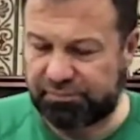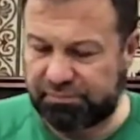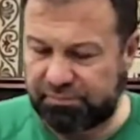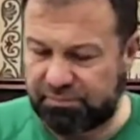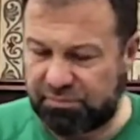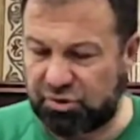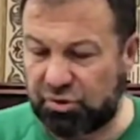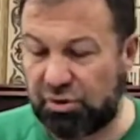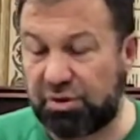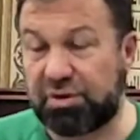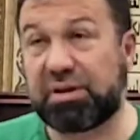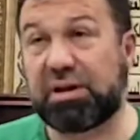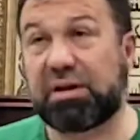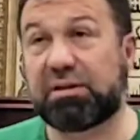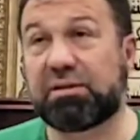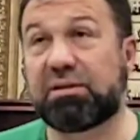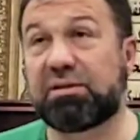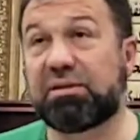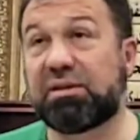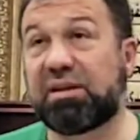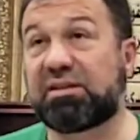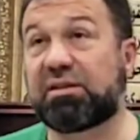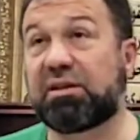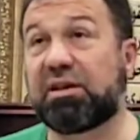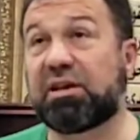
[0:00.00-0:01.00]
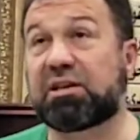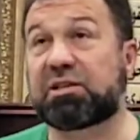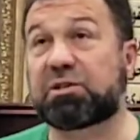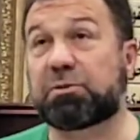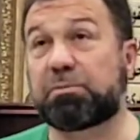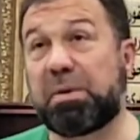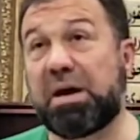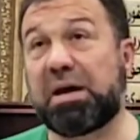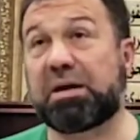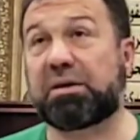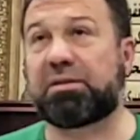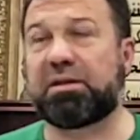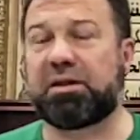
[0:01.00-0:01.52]
I'm sorry, I did not
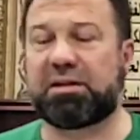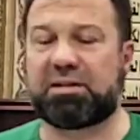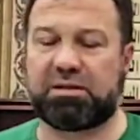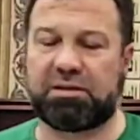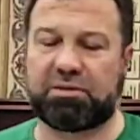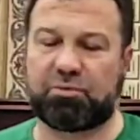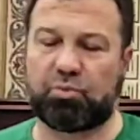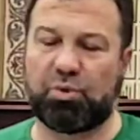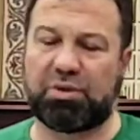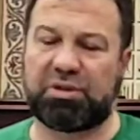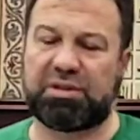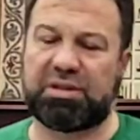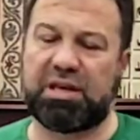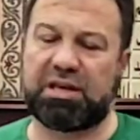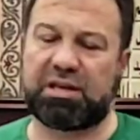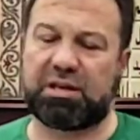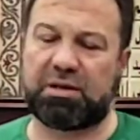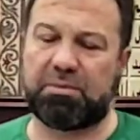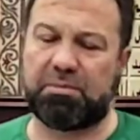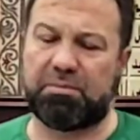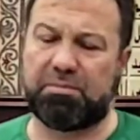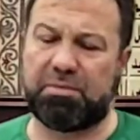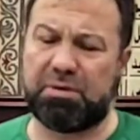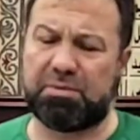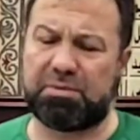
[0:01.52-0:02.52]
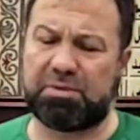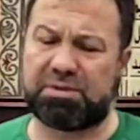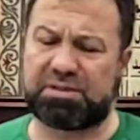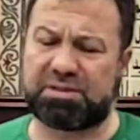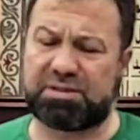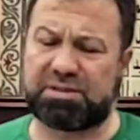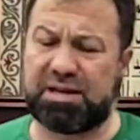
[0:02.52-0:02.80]
expect that it will take me this